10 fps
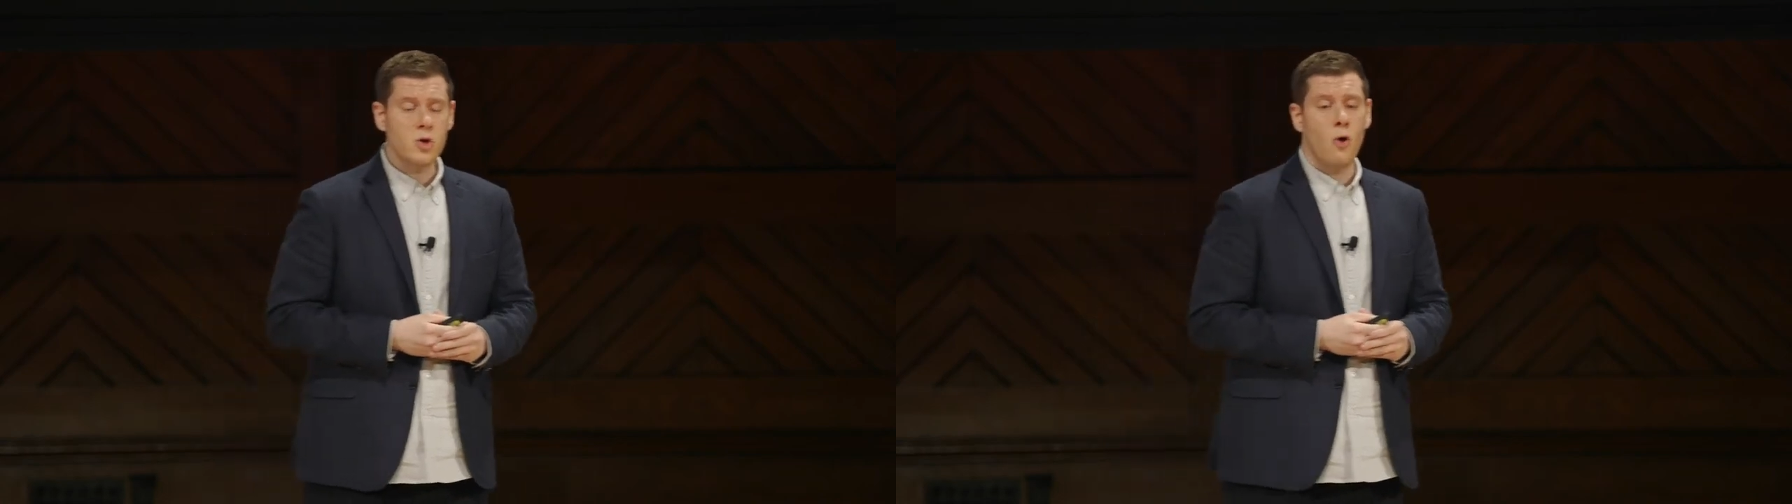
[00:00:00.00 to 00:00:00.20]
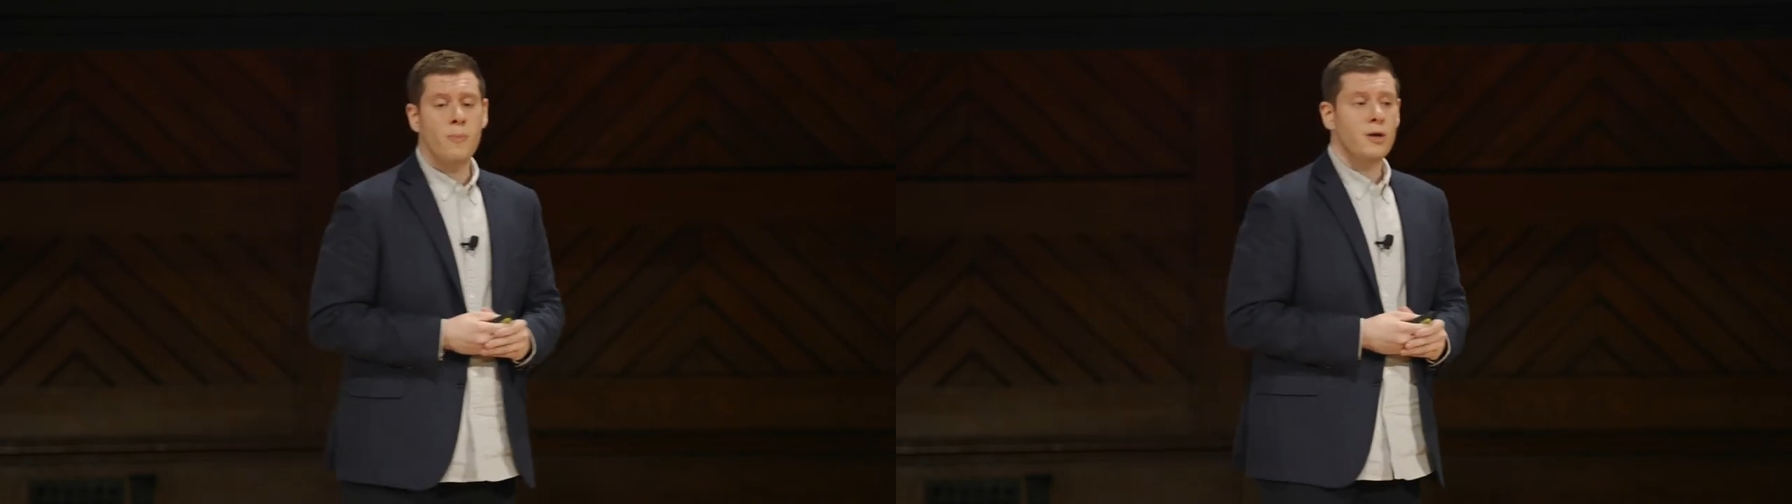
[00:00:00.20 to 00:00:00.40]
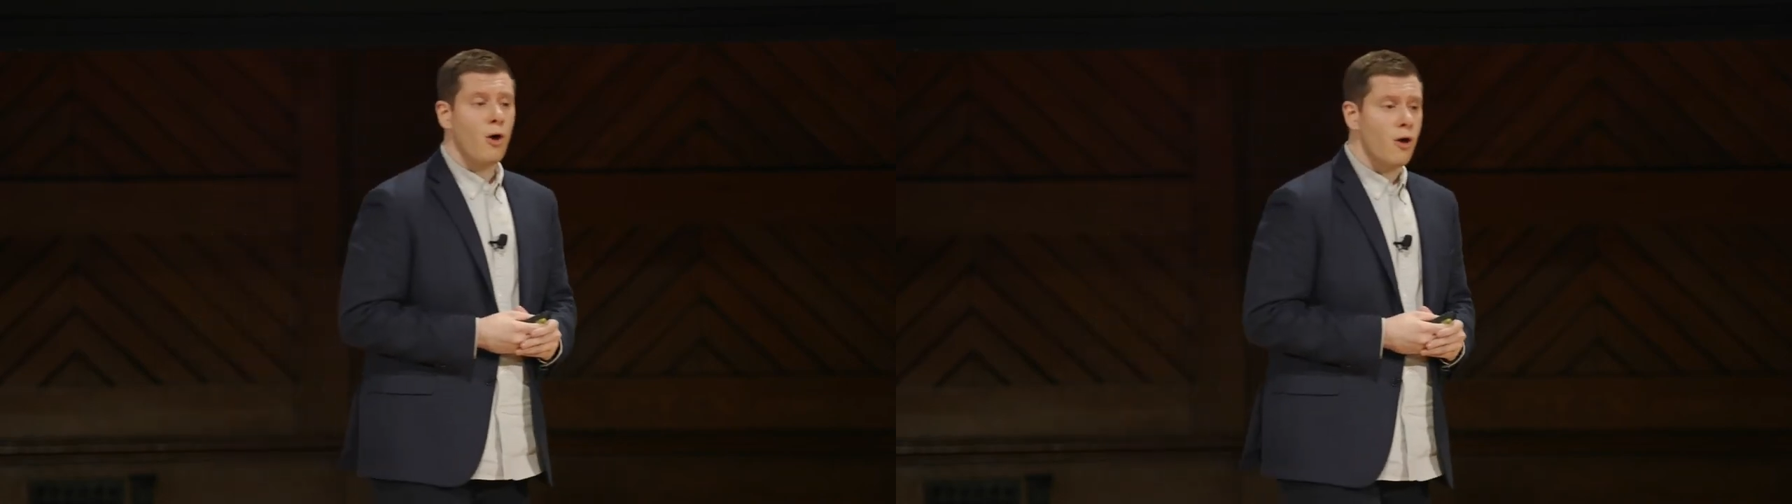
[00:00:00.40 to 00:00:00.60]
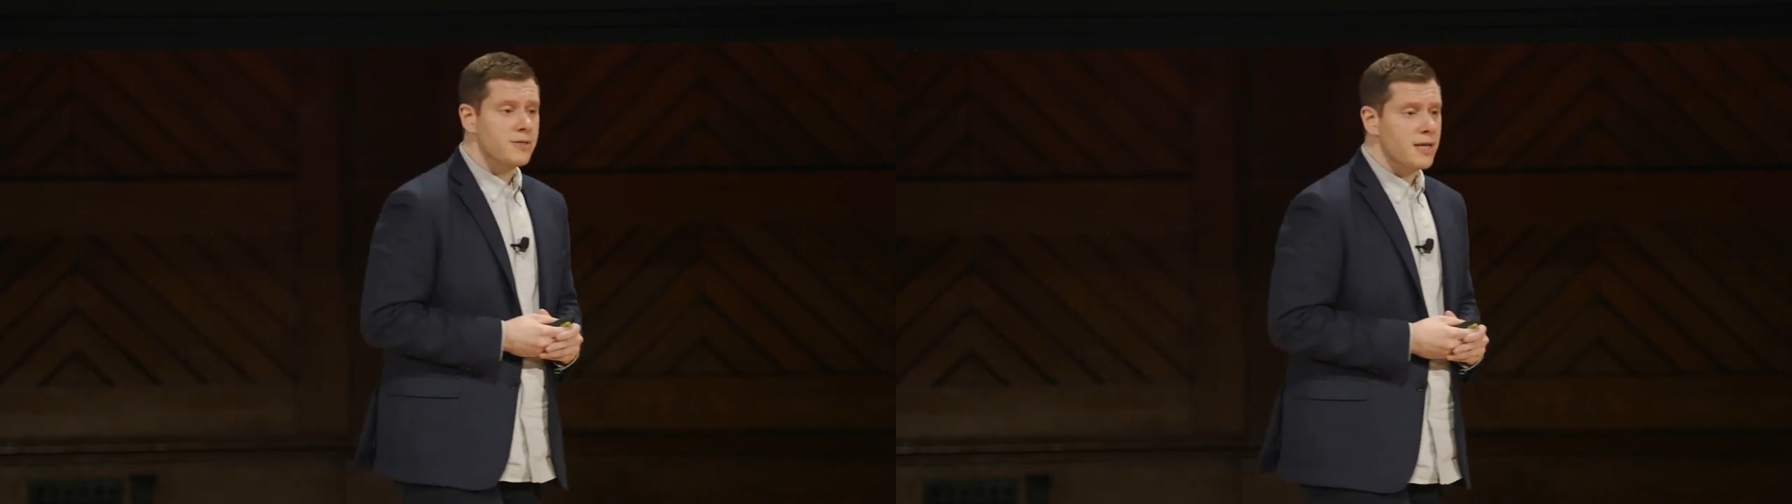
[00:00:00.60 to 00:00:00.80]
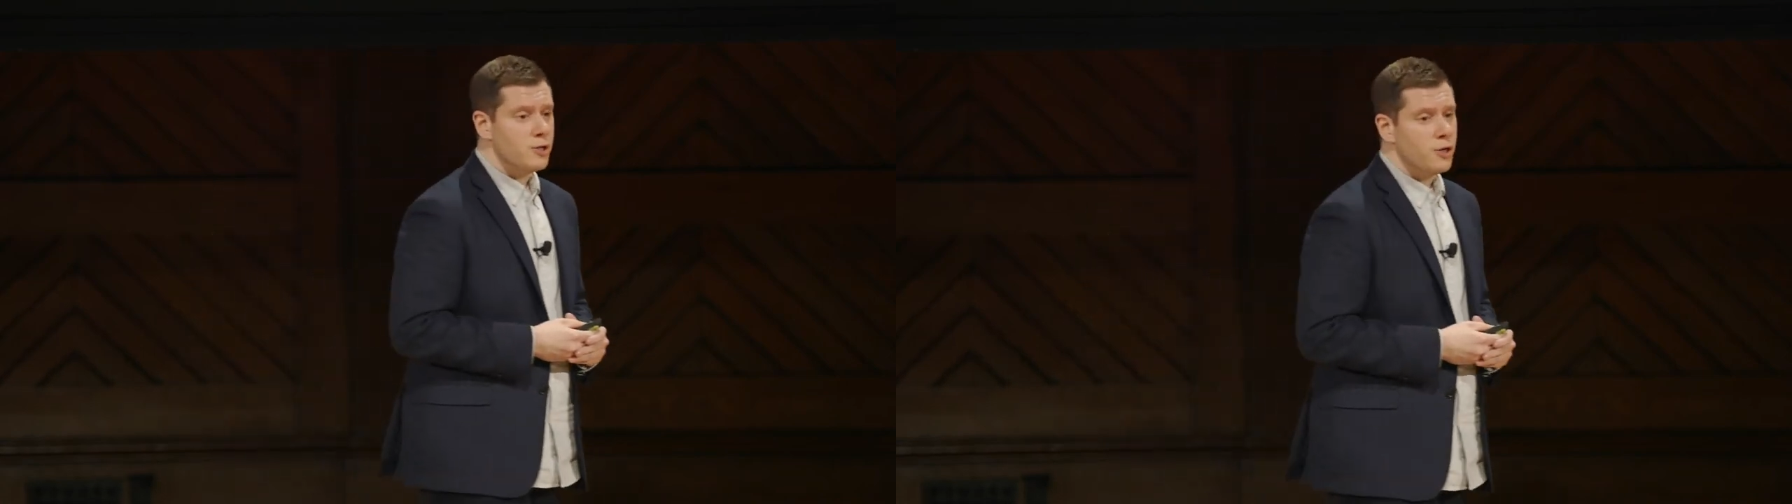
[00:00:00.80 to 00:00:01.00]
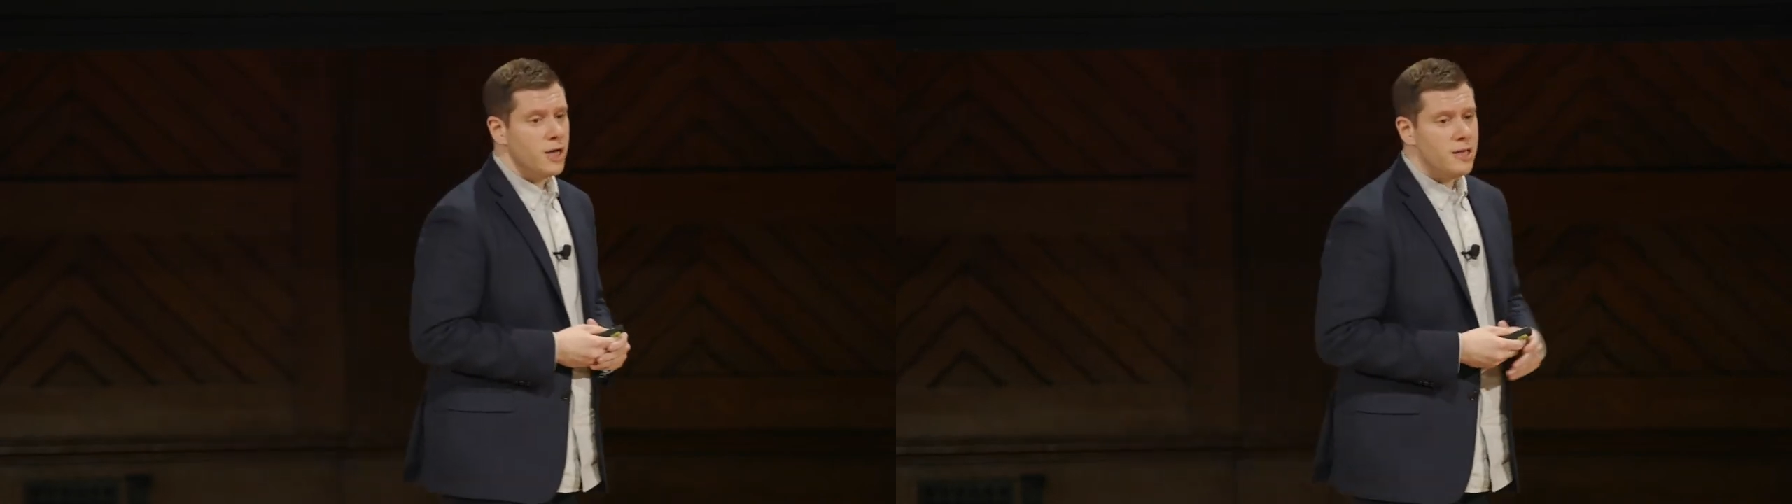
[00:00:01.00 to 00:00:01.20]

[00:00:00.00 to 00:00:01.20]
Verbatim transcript: to open a call center